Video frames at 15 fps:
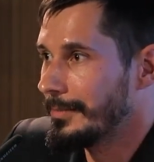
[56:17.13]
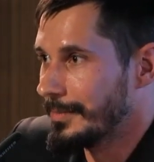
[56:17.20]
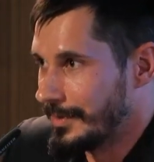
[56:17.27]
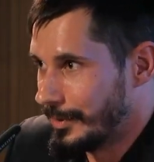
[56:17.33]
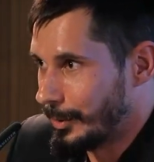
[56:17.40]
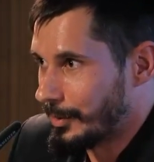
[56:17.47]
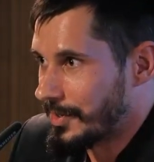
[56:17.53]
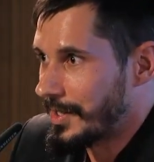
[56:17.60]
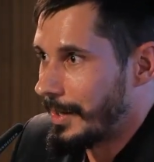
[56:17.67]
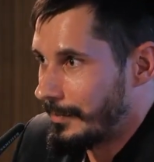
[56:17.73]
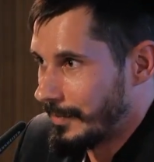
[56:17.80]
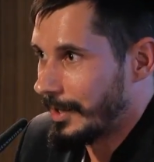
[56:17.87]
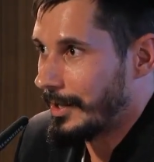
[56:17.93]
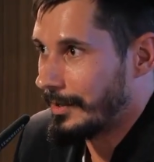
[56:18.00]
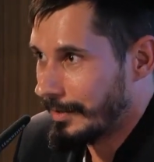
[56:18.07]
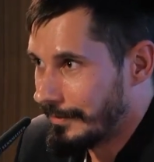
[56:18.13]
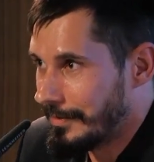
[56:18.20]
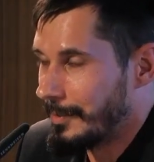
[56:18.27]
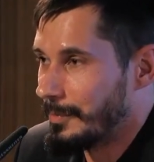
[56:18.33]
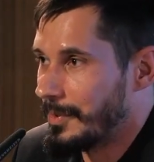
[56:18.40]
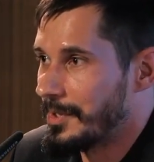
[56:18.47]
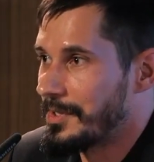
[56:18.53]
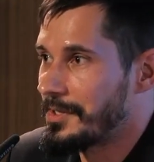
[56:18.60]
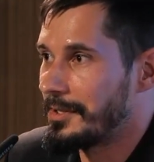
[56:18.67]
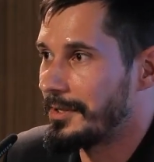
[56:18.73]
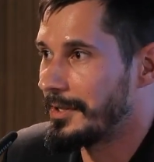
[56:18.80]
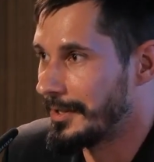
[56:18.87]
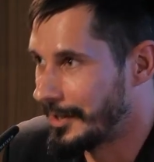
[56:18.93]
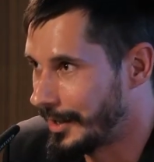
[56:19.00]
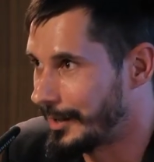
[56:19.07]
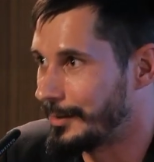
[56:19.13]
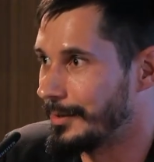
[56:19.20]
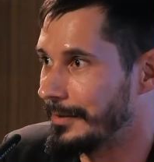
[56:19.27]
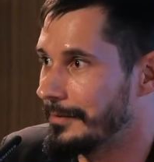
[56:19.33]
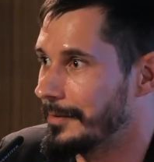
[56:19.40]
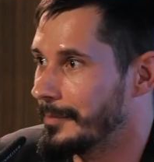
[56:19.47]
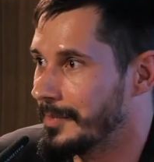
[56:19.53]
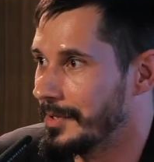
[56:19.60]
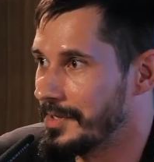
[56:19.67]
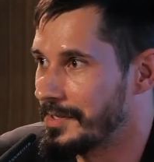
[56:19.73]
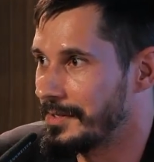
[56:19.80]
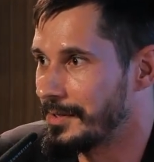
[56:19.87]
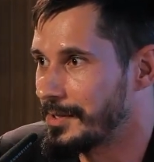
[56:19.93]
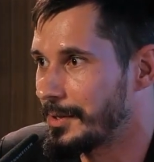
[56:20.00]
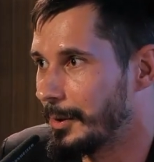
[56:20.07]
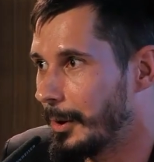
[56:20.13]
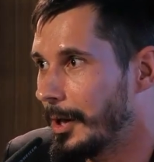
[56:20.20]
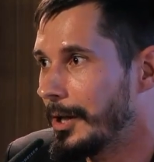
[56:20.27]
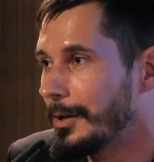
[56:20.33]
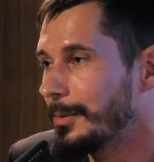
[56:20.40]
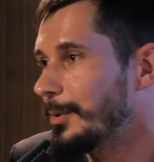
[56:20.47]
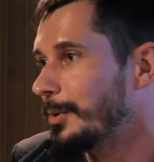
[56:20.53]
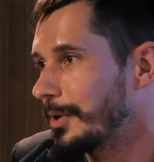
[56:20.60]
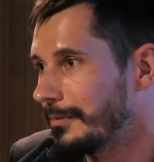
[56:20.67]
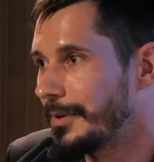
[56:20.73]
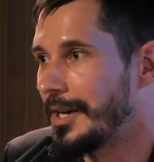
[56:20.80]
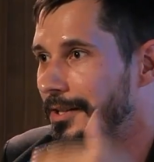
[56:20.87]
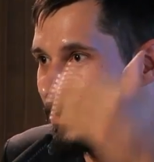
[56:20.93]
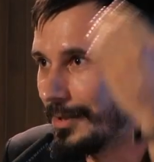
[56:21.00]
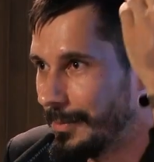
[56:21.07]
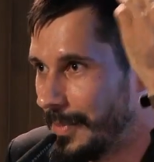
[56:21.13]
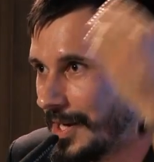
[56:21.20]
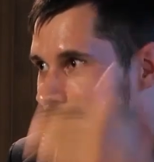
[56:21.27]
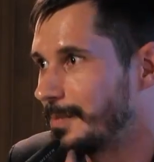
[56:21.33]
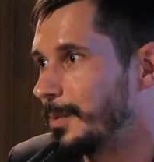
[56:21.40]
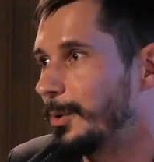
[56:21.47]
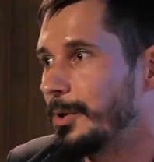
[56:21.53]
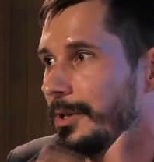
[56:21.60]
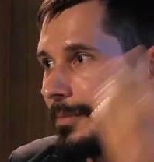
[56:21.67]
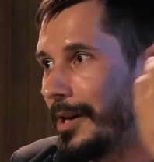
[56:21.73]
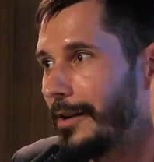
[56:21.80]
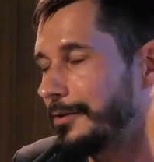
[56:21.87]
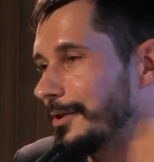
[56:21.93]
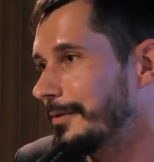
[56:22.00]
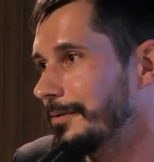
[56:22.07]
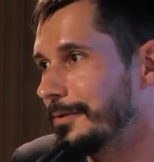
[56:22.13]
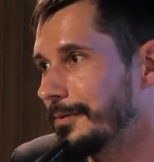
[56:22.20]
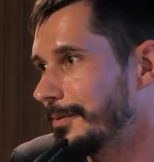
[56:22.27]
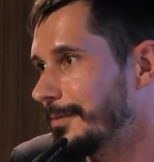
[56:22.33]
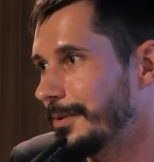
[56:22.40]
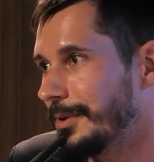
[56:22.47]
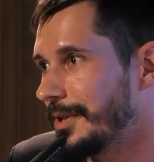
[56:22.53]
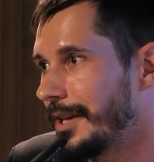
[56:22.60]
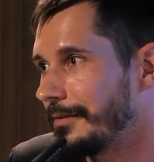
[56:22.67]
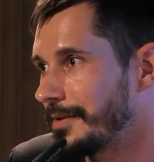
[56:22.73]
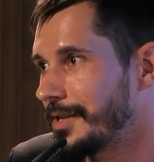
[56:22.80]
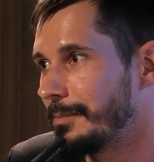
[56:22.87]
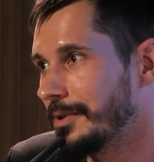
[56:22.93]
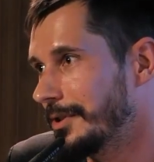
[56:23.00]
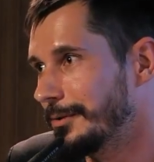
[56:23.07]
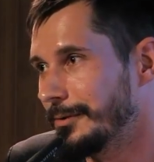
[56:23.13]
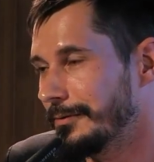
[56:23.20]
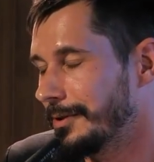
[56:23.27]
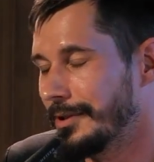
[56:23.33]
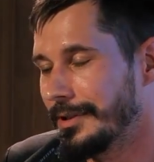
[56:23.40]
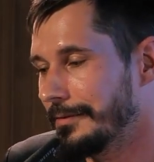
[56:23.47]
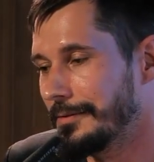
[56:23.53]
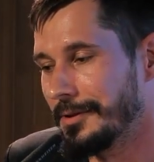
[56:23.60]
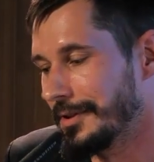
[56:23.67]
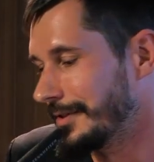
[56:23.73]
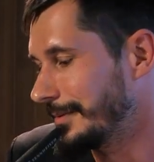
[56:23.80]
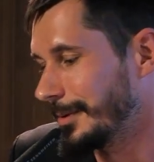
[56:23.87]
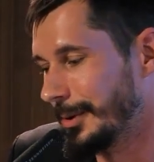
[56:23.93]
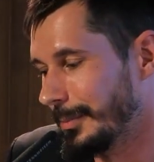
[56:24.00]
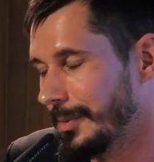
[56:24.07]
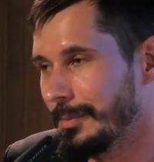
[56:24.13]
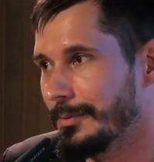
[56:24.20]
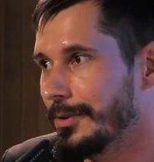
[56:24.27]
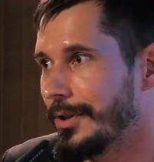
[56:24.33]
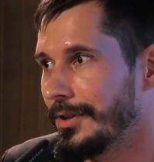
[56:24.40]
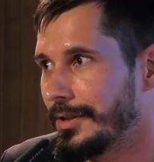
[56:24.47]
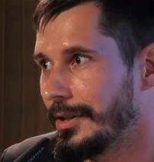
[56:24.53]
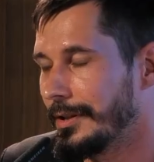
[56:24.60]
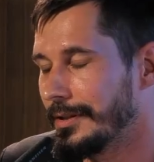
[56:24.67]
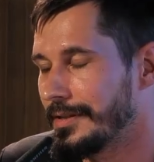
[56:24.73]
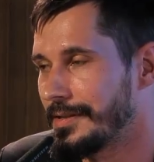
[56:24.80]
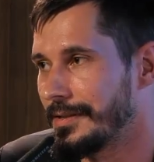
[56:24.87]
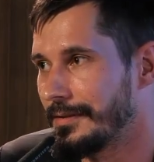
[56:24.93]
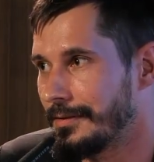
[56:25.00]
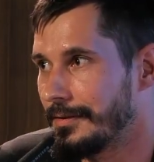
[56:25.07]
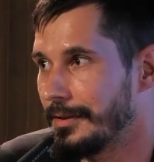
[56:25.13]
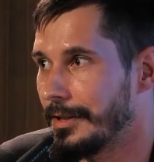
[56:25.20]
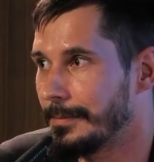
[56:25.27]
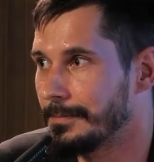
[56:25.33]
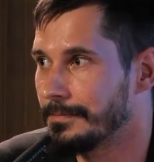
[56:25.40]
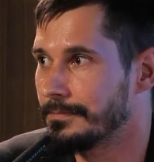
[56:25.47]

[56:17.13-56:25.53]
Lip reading: you know, some like a living person and another living person. So you can write the best program ever. If you don't have somebody to deliver it, you know, people are not going to listen. Yeah.